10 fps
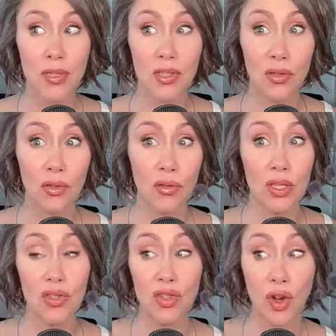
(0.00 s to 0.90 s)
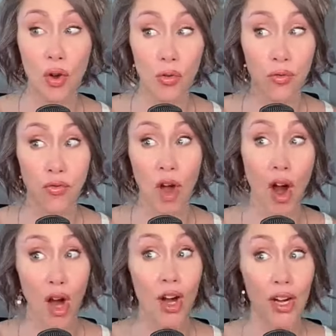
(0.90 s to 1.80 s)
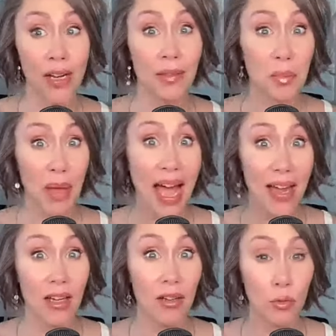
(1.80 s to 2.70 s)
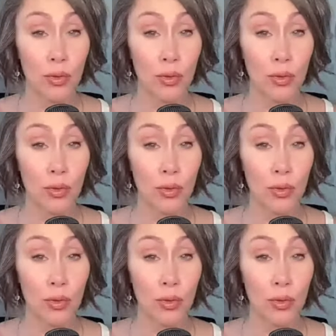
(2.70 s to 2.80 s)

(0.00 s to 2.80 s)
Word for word: absolutely so far in the back